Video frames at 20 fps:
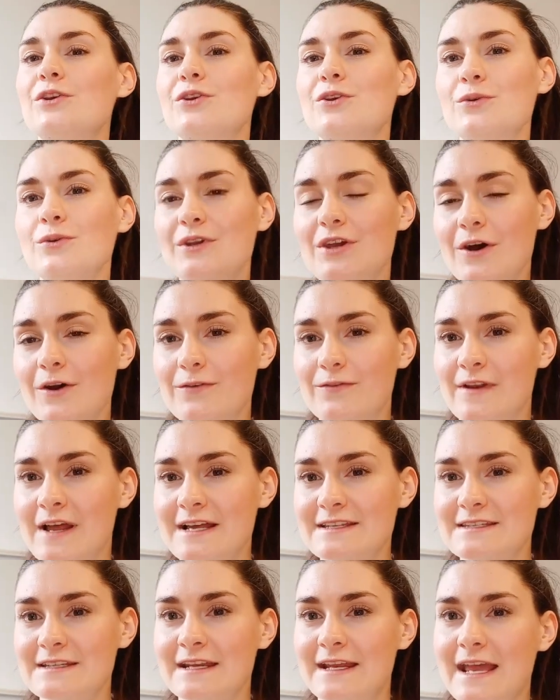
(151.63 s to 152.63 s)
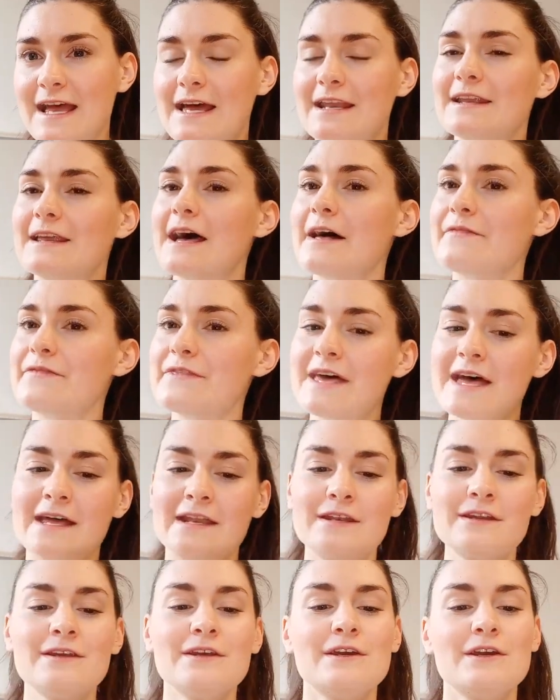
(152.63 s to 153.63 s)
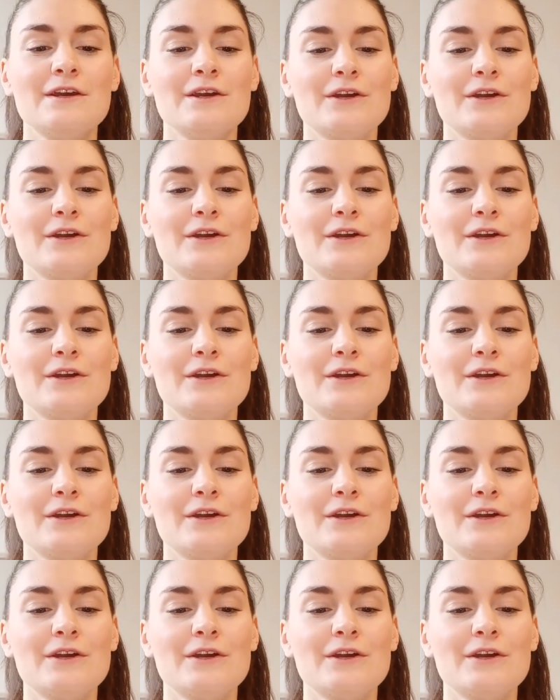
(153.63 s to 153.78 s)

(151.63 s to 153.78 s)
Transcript: you would go flaccid again, and then